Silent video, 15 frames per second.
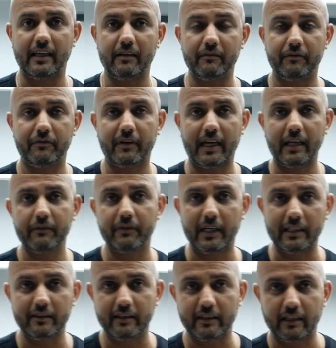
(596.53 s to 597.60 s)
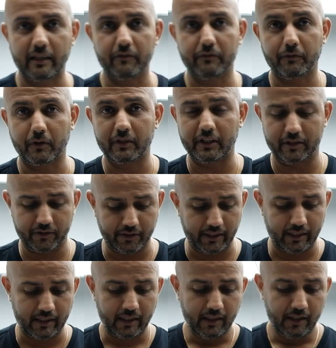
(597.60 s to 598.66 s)
and
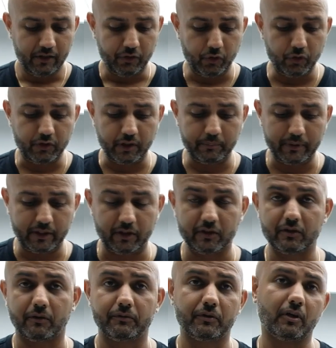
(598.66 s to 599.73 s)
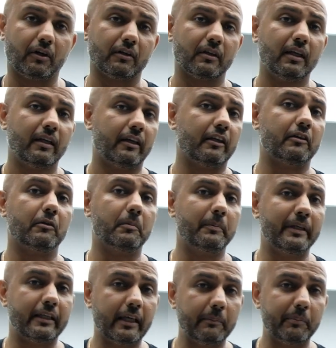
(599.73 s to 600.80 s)
543 Newton meters of torque, and it will
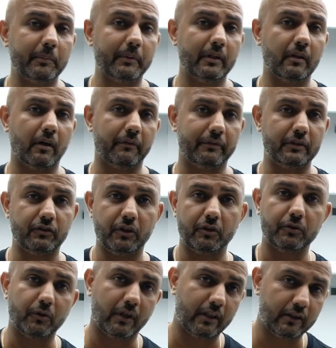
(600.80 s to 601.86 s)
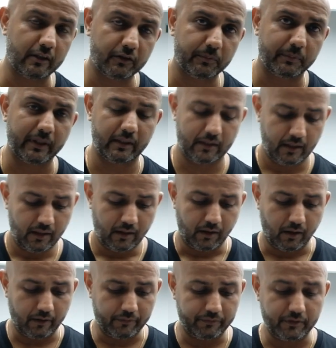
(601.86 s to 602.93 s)
be capable of a 0 to 100 sprint of